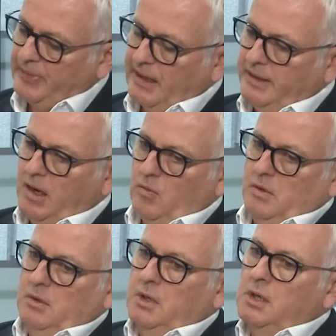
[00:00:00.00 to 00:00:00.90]
Now,
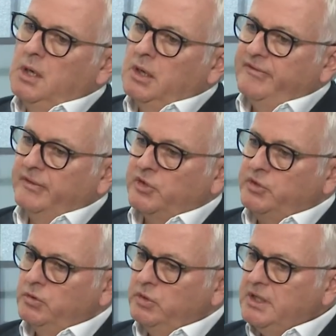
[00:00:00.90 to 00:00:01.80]
for
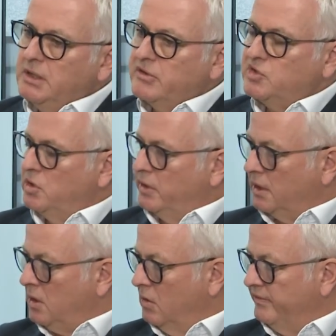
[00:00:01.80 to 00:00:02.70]
2 years during
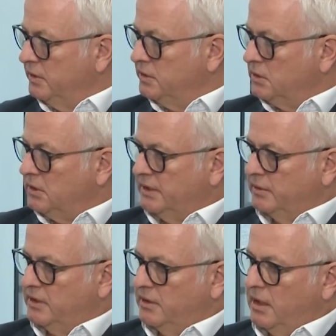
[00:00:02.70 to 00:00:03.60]
COVID
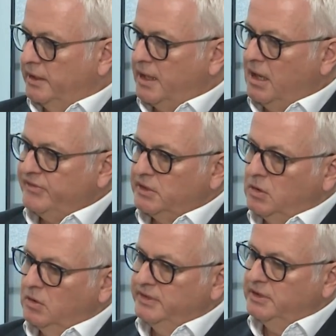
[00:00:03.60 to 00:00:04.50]
and after
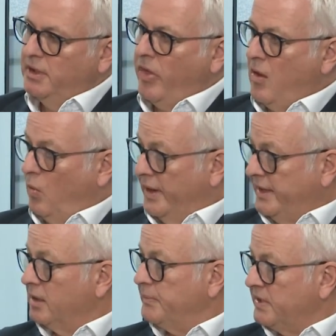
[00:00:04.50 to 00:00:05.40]
COVID, winding up